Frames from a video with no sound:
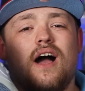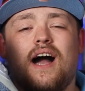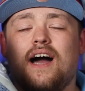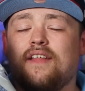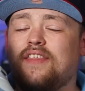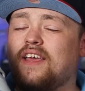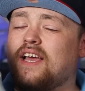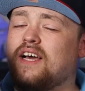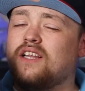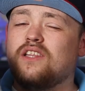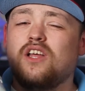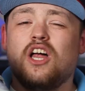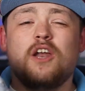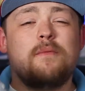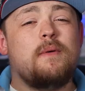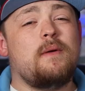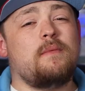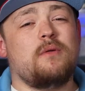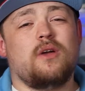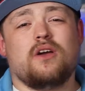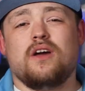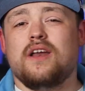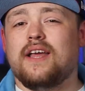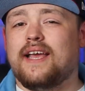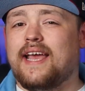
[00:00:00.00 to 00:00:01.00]
I think a lot of
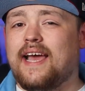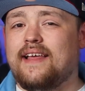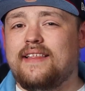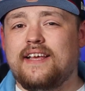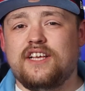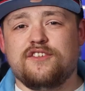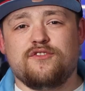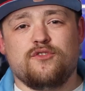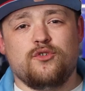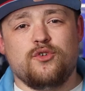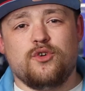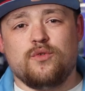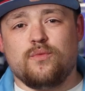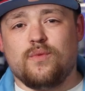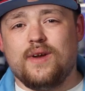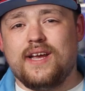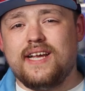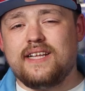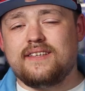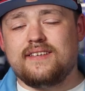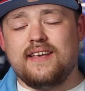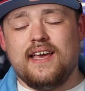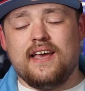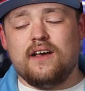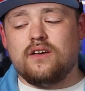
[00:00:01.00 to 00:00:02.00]
people are going to get these from the
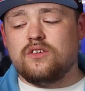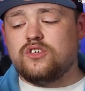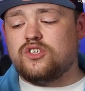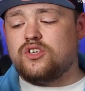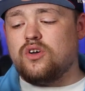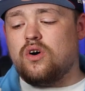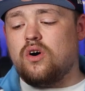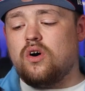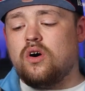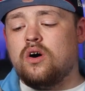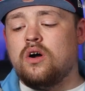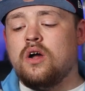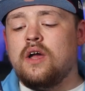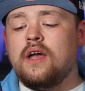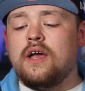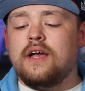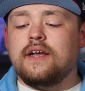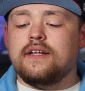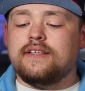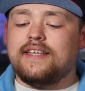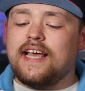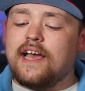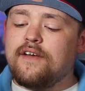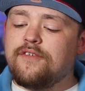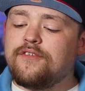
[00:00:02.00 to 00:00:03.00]
retail, so
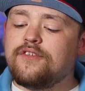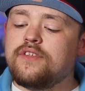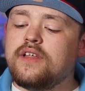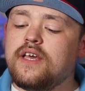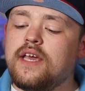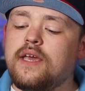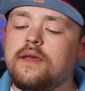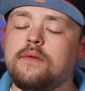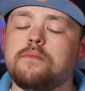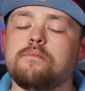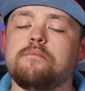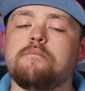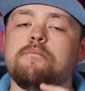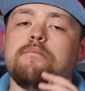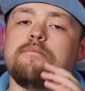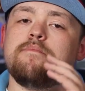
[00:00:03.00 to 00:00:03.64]
definitely